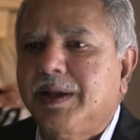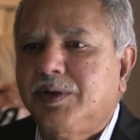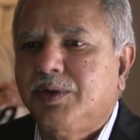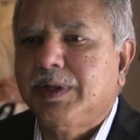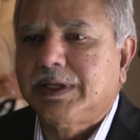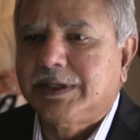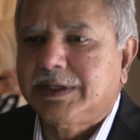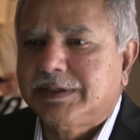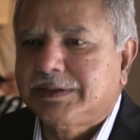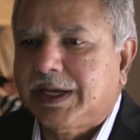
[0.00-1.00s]
to
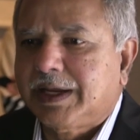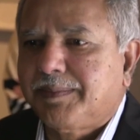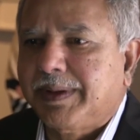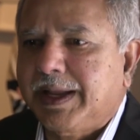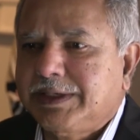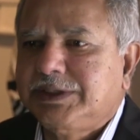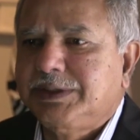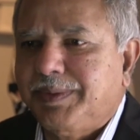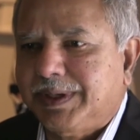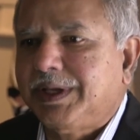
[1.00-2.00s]
uh, set up an
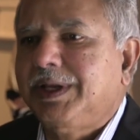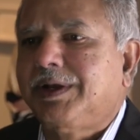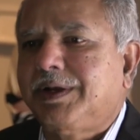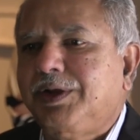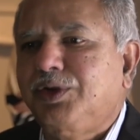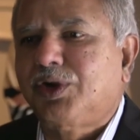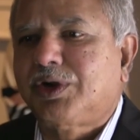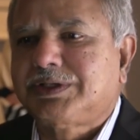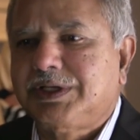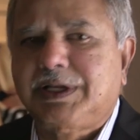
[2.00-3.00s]
exhibit here in New
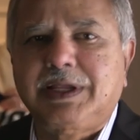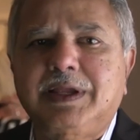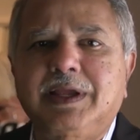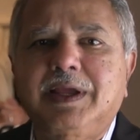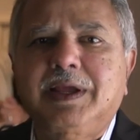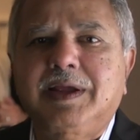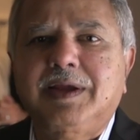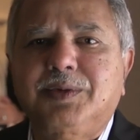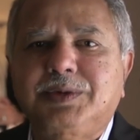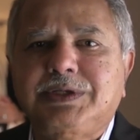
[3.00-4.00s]
York City,
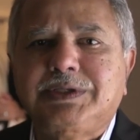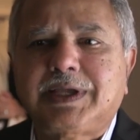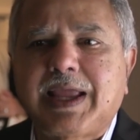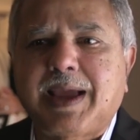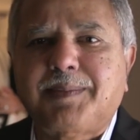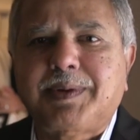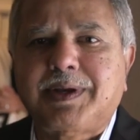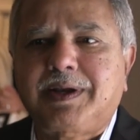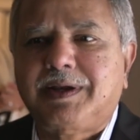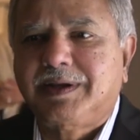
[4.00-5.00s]
which is the
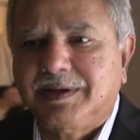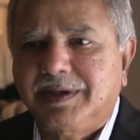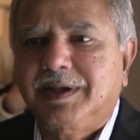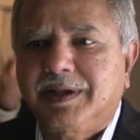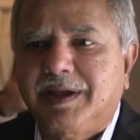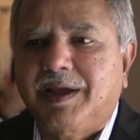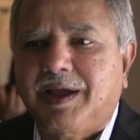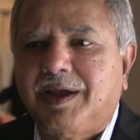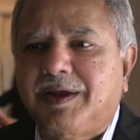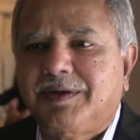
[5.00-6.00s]
capital
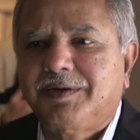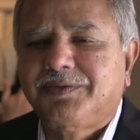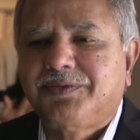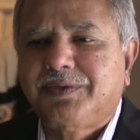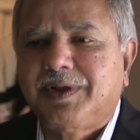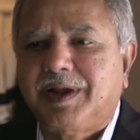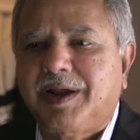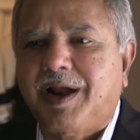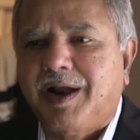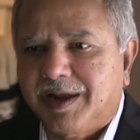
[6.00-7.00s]

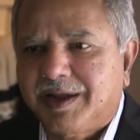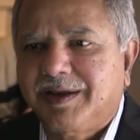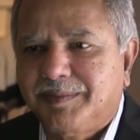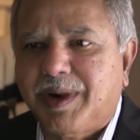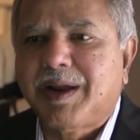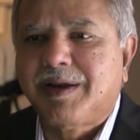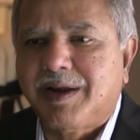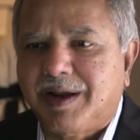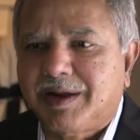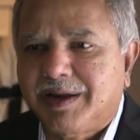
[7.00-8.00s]
of art, modern
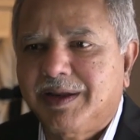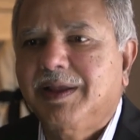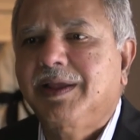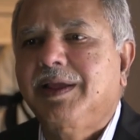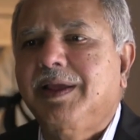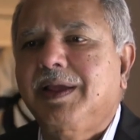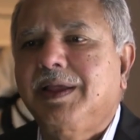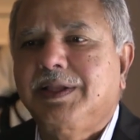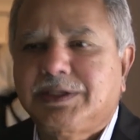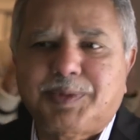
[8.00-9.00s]
art,
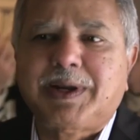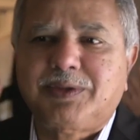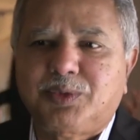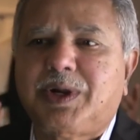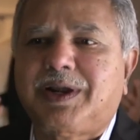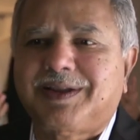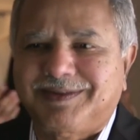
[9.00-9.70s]
in this part of the world.